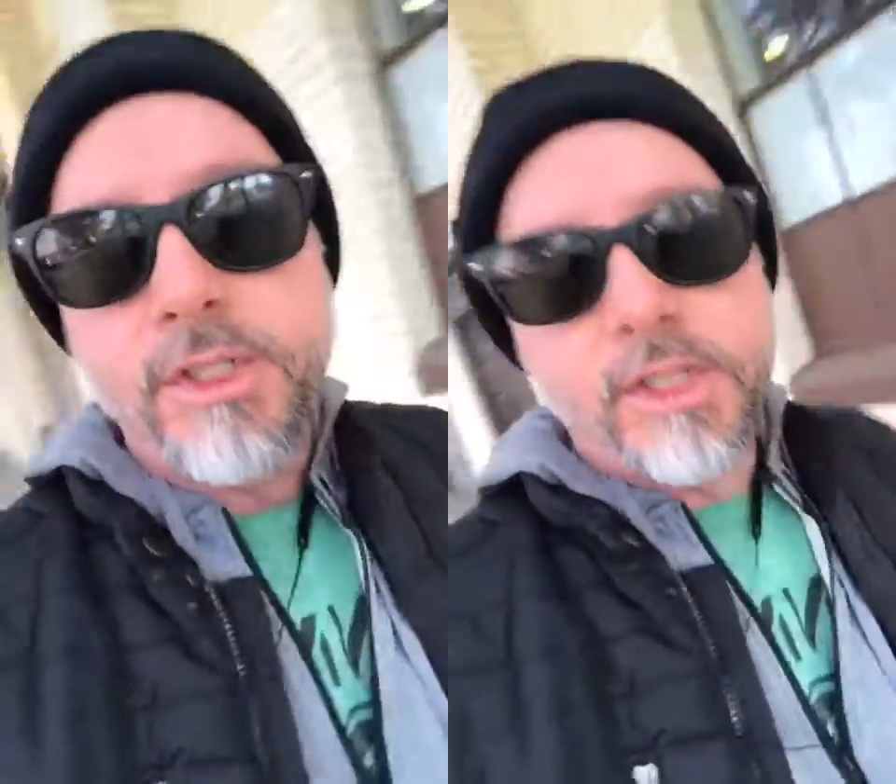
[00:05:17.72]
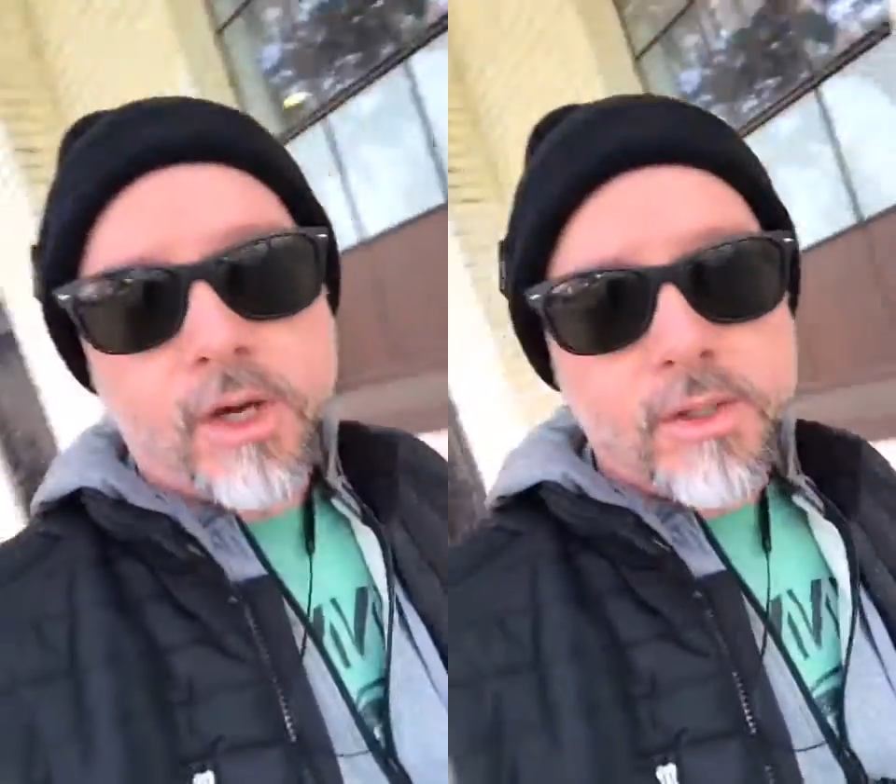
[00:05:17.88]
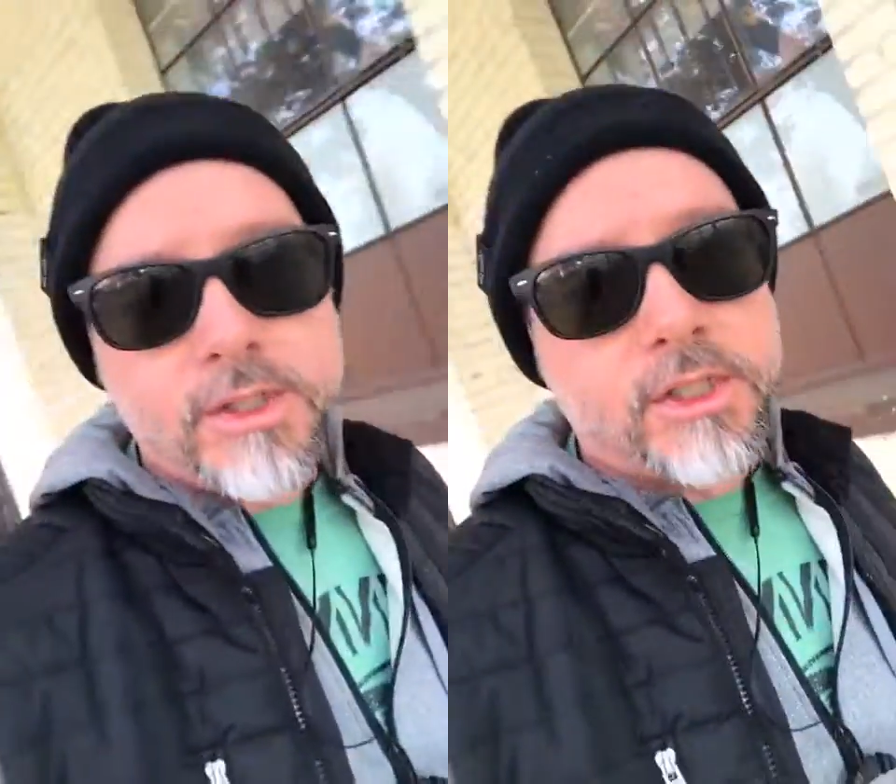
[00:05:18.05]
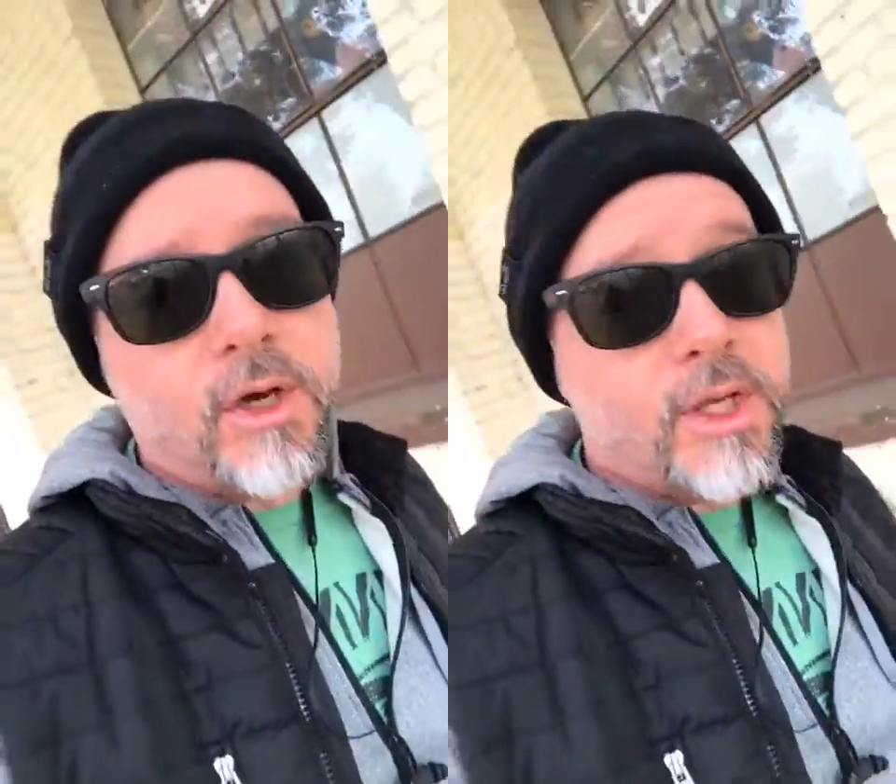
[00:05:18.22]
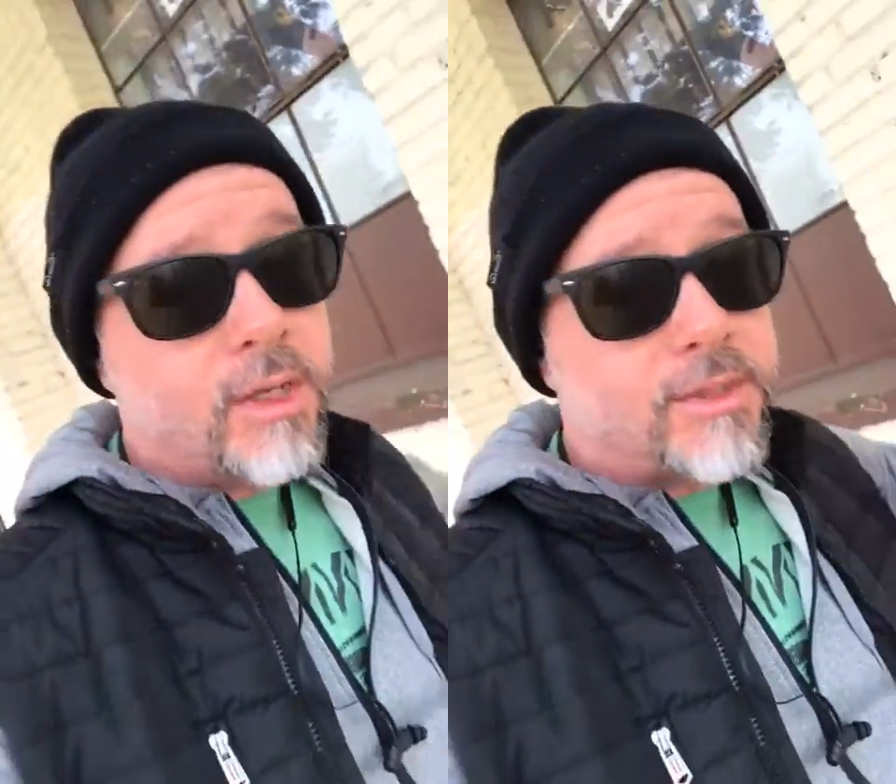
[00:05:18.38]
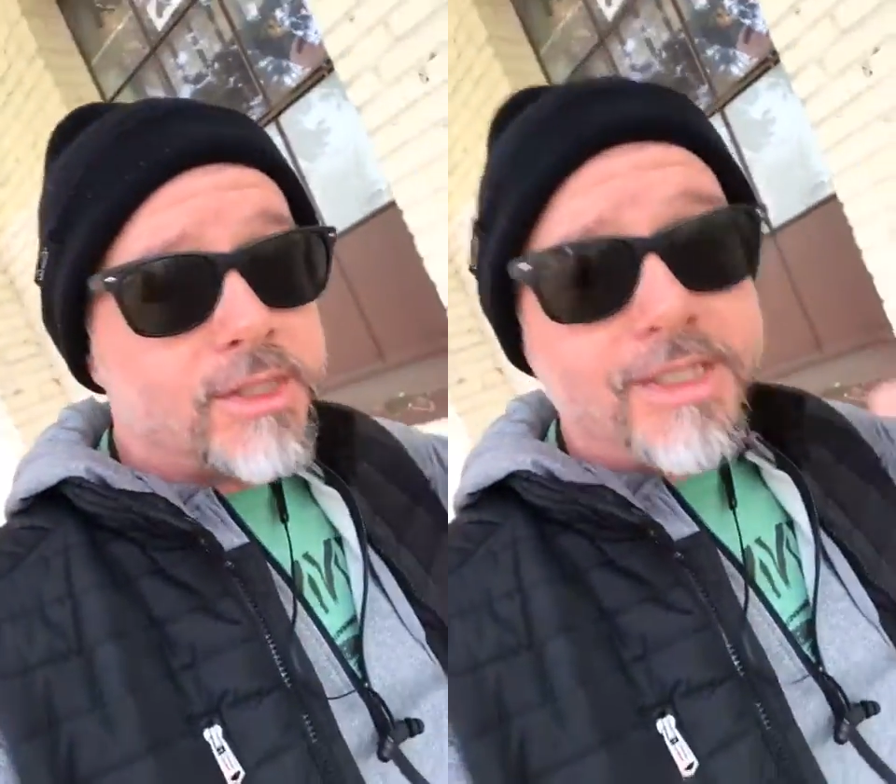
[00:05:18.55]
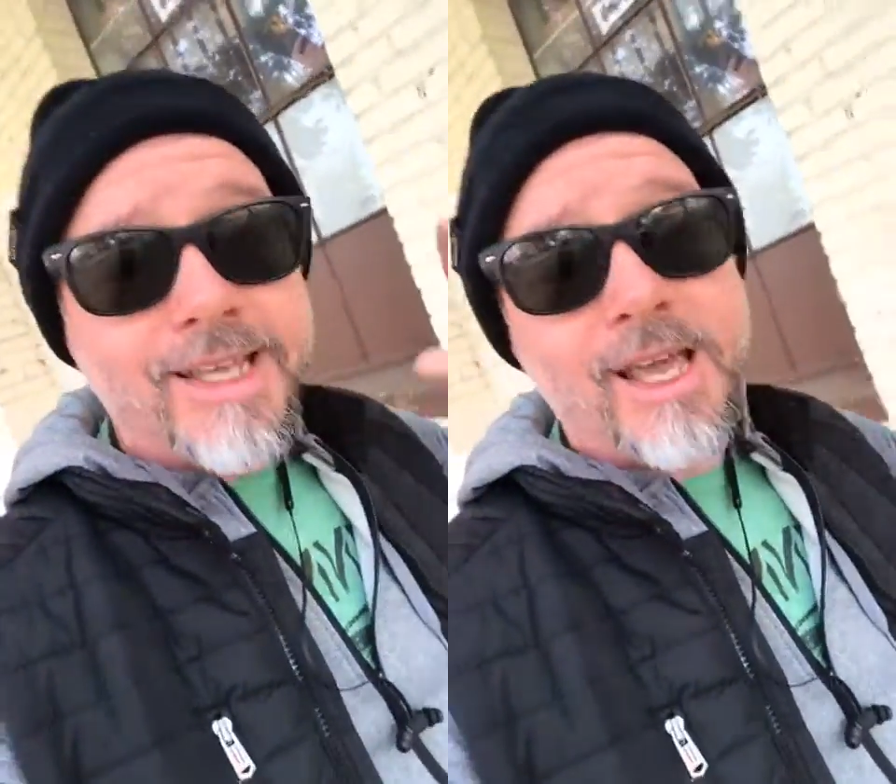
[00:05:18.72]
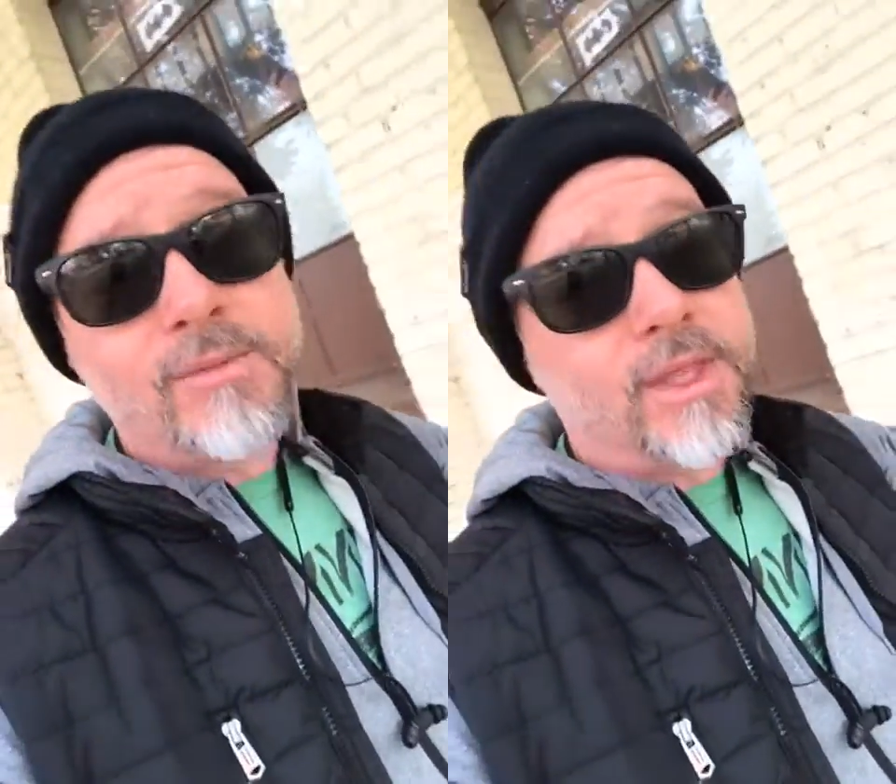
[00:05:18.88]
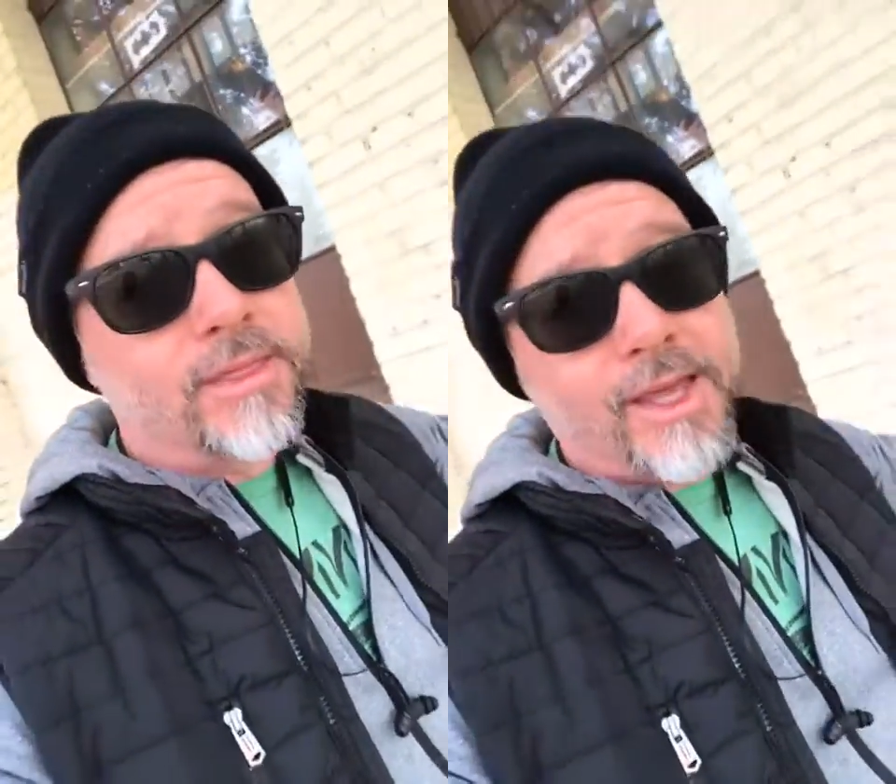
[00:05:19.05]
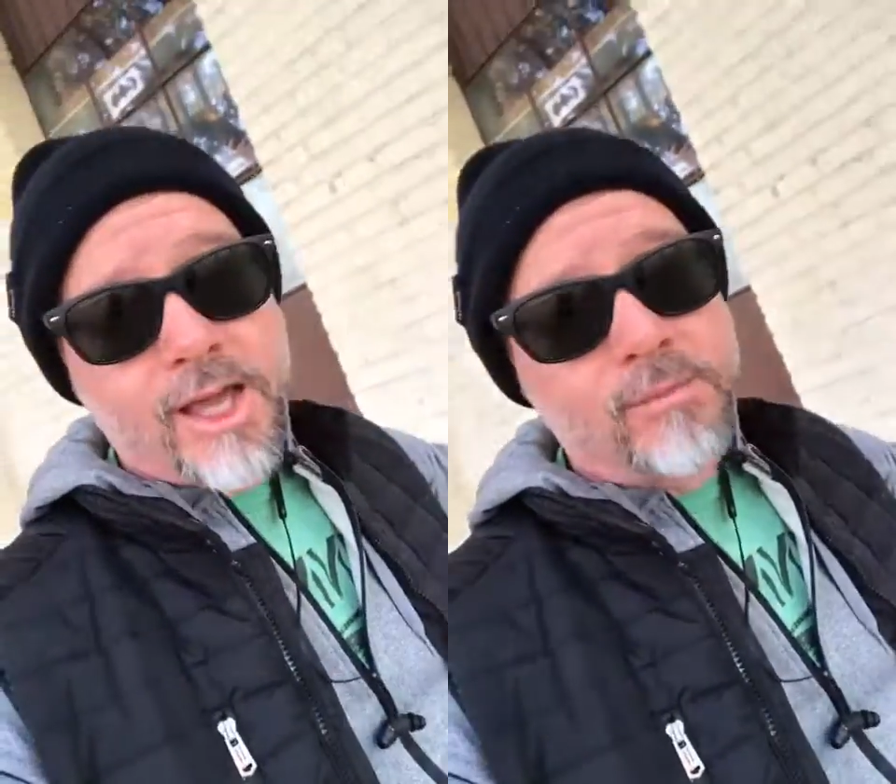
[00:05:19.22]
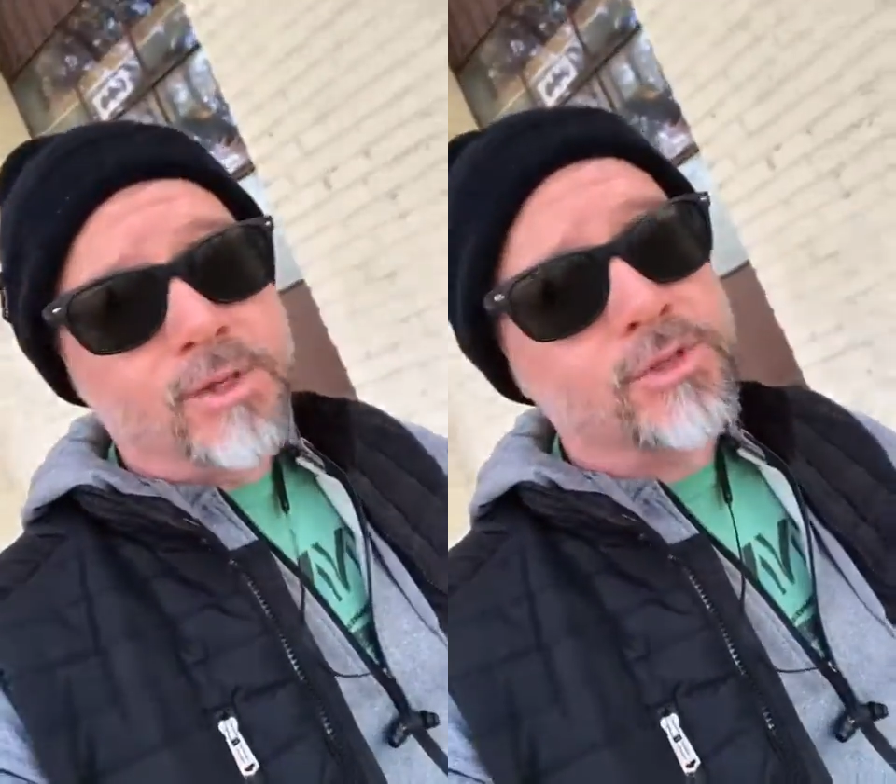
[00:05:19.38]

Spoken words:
with so-and-so. He was scamming them.